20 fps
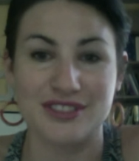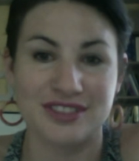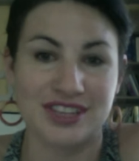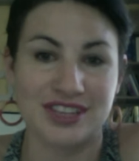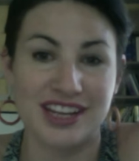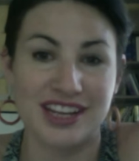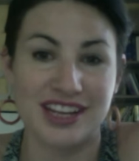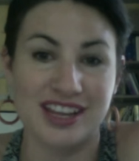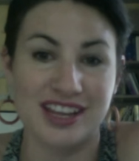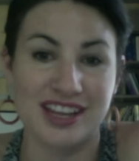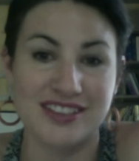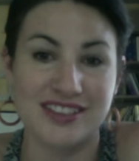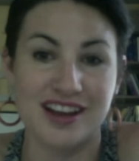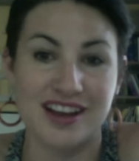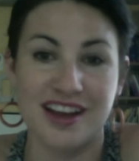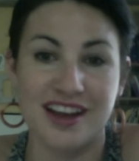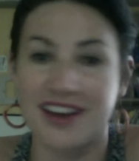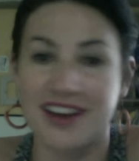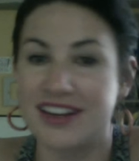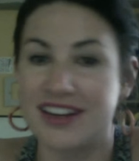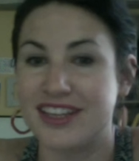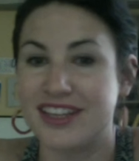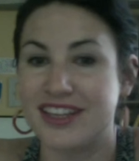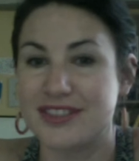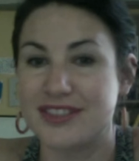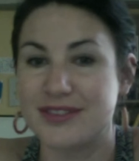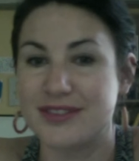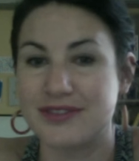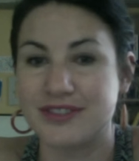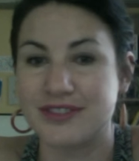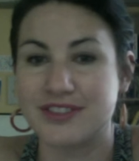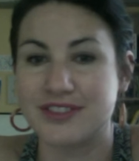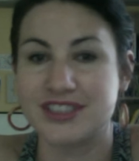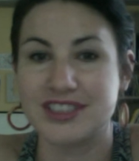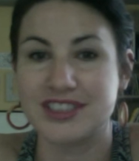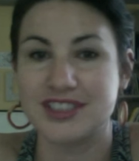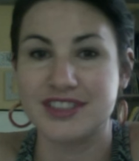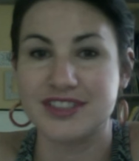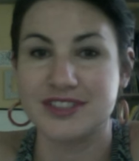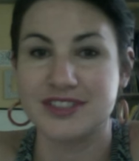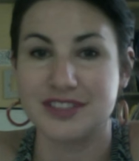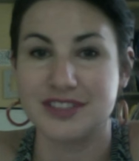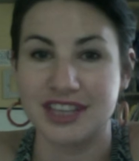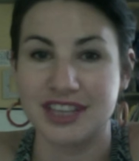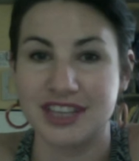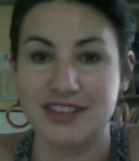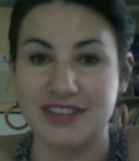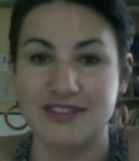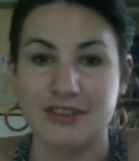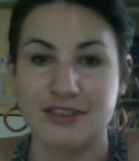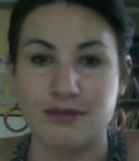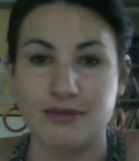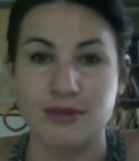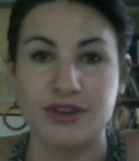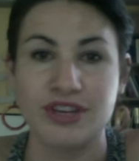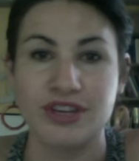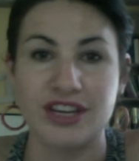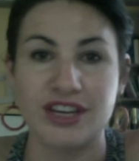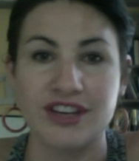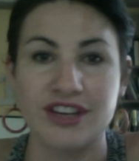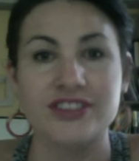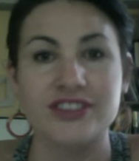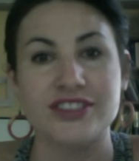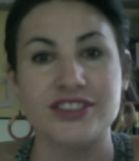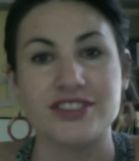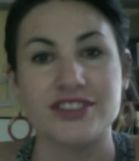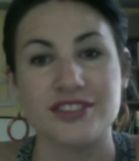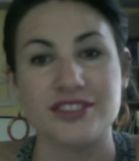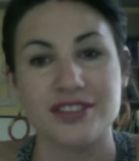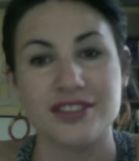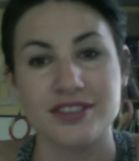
an instant audience for great female characters.